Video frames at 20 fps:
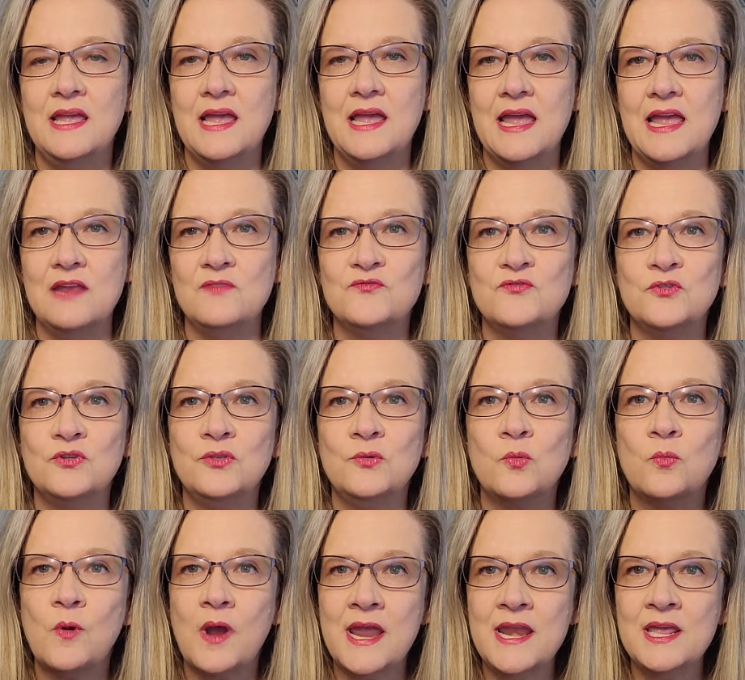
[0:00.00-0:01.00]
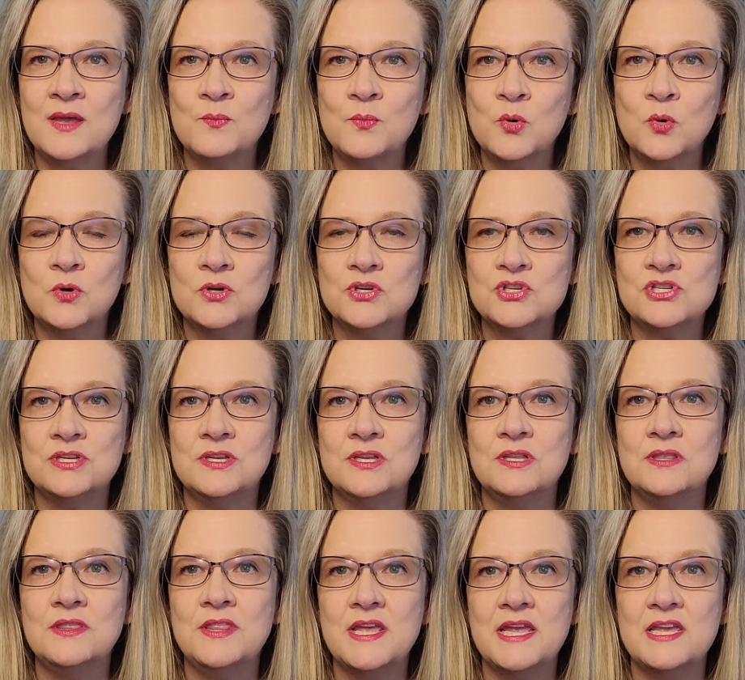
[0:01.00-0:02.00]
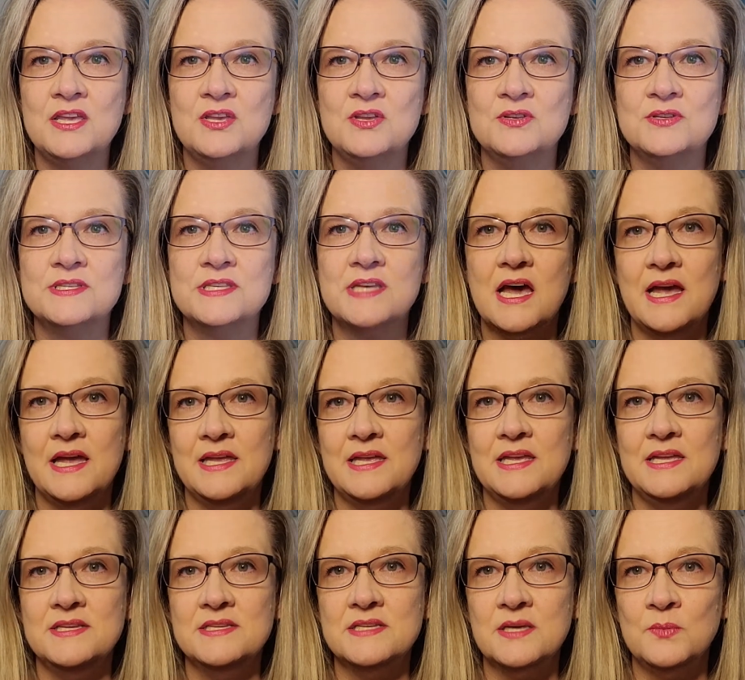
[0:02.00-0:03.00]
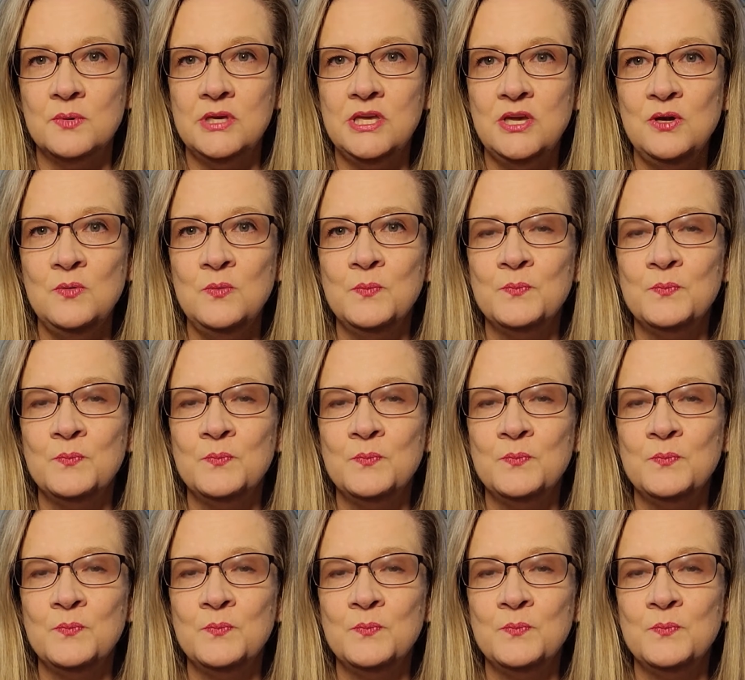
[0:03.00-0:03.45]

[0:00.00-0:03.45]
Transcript: And for the writing portion, they use IEW.